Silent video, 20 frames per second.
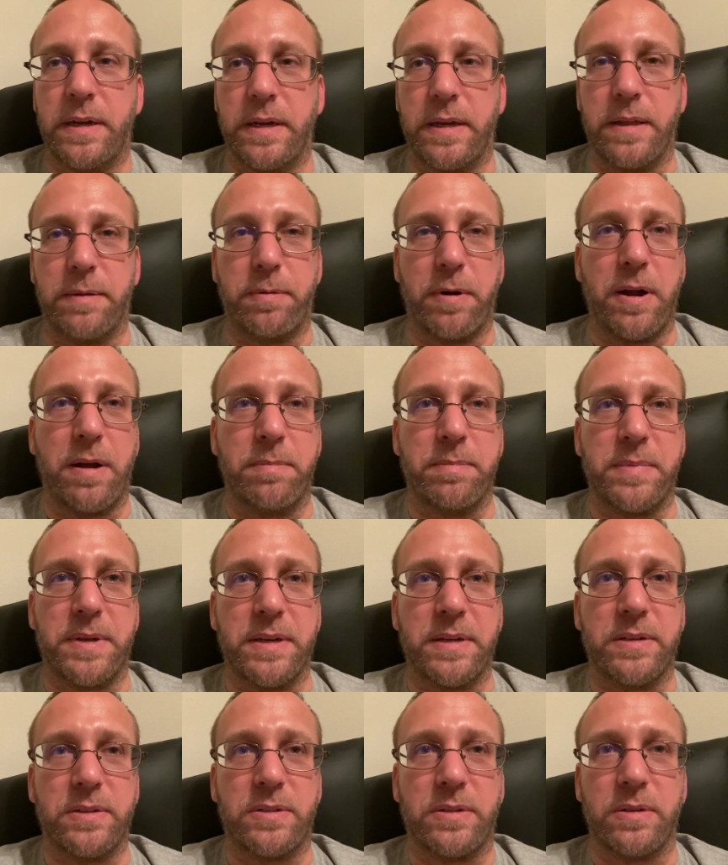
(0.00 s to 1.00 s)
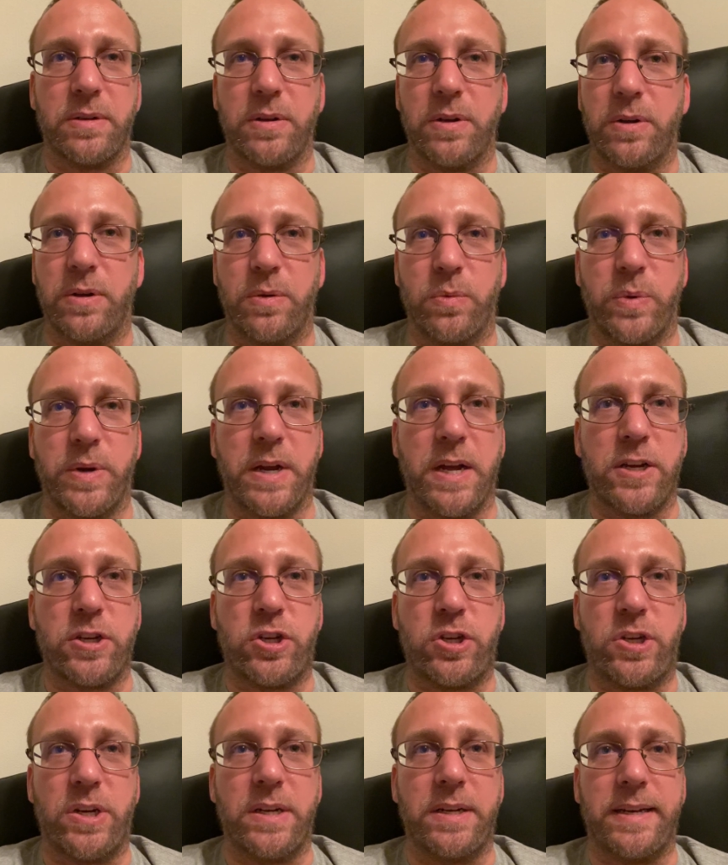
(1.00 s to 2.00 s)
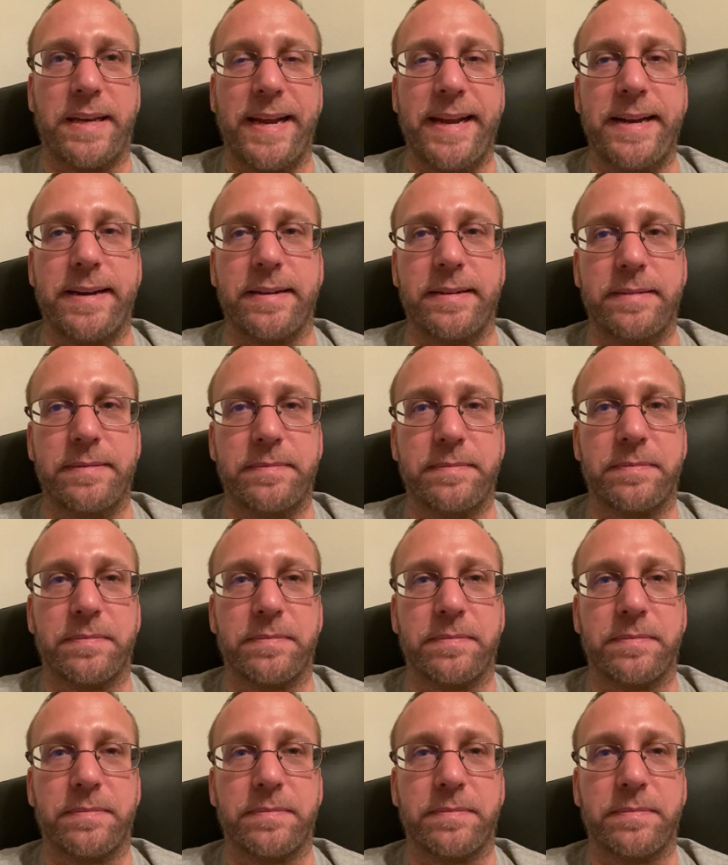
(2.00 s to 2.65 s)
And the problem is we got shit data.